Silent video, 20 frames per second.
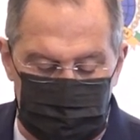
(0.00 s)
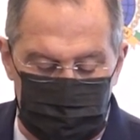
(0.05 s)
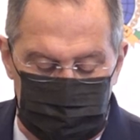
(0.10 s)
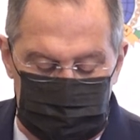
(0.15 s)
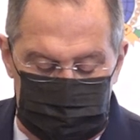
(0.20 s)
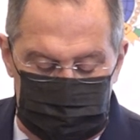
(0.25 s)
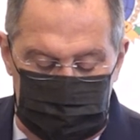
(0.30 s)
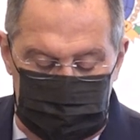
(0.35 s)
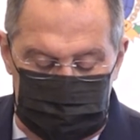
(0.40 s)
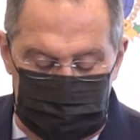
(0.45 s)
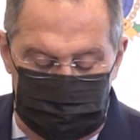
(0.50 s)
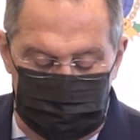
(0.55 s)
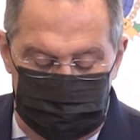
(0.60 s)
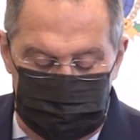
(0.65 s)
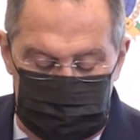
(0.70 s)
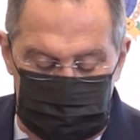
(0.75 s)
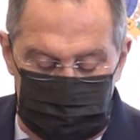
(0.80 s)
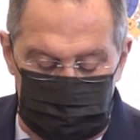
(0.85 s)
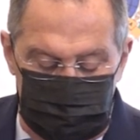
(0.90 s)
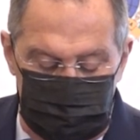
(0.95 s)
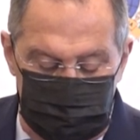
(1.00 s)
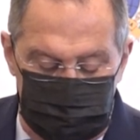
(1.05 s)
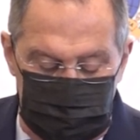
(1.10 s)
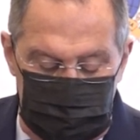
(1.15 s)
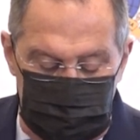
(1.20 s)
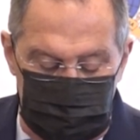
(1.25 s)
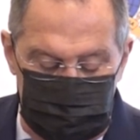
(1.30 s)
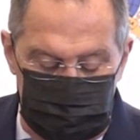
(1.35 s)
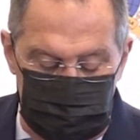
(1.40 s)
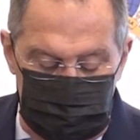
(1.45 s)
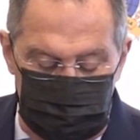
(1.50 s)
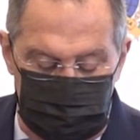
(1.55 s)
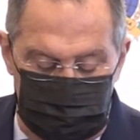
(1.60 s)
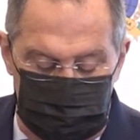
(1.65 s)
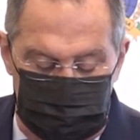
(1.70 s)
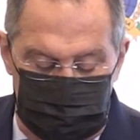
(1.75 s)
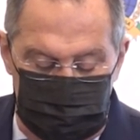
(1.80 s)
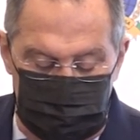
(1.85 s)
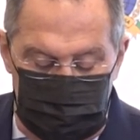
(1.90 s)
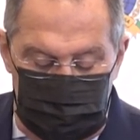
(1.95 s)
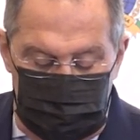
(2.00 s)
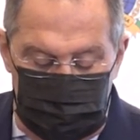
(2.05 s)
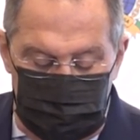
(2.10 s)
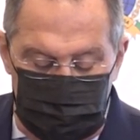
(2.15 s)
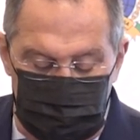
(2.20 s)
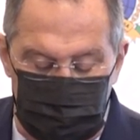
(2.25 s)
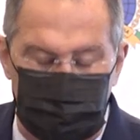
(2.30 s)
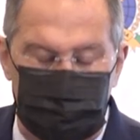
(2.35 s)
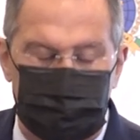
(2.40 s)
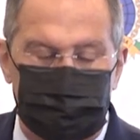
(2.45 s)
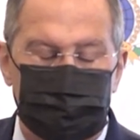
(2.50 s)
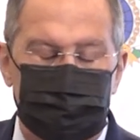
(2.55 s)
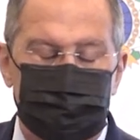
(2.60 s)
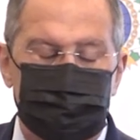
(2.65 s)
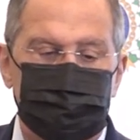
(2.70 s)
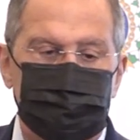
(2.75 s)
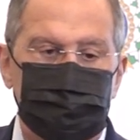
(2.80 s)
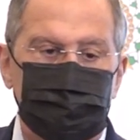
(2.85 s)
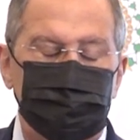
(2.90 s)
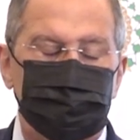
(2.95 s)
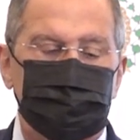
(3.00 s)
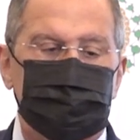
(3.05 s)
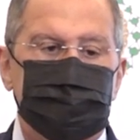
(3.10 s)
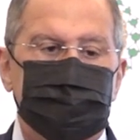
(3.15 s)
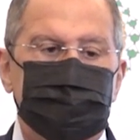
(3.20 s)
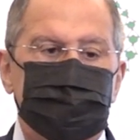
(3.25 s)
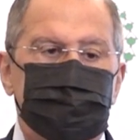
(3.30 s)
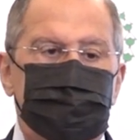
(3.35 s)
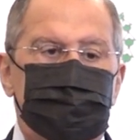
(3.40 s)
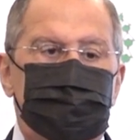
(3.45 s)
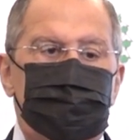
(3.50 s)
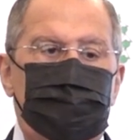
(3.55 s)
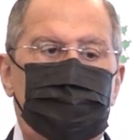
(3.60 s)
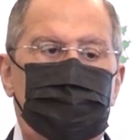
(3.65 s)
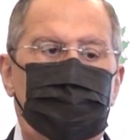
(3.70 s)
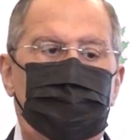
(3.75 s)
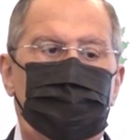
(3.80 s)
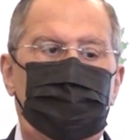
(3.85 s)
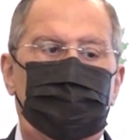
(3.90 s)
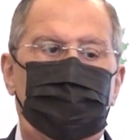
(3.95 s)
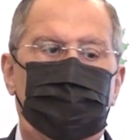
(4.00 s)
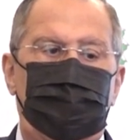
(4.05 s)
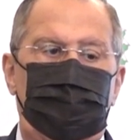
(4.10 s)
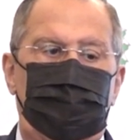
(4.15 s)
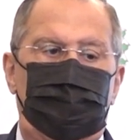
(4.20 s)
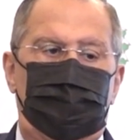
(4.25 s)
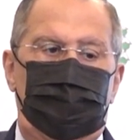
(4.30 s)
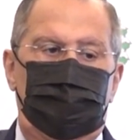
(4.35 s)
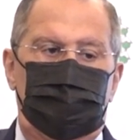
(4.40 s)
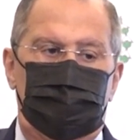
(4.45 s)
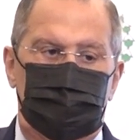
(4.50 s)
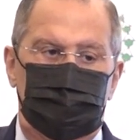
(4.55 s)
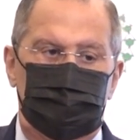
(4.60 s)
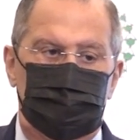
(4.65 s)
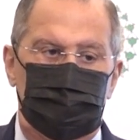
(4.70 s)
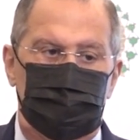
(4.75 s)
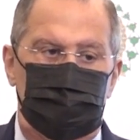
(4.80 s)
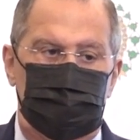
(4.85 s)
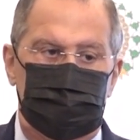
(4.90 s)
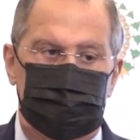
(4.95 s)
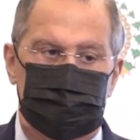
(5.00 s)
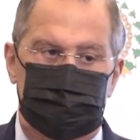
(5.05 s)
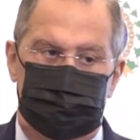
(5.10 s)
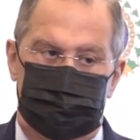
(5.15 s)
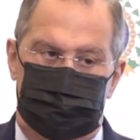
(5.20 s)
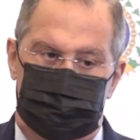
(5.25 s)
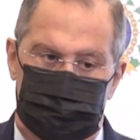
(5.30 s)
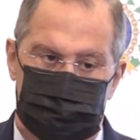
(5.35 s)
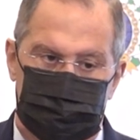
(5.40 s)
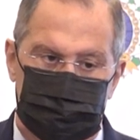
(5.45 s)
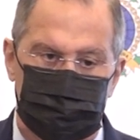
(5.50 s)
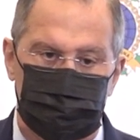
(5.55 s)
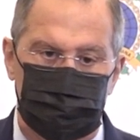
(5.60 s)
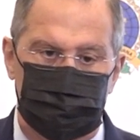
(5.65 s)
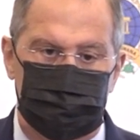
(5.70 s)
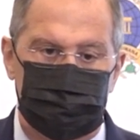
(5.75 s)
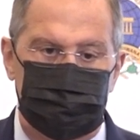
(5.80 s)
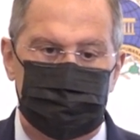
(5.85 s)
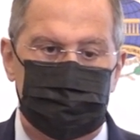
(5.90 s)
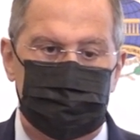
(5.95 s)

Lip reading: with active participation of non-regional players who are not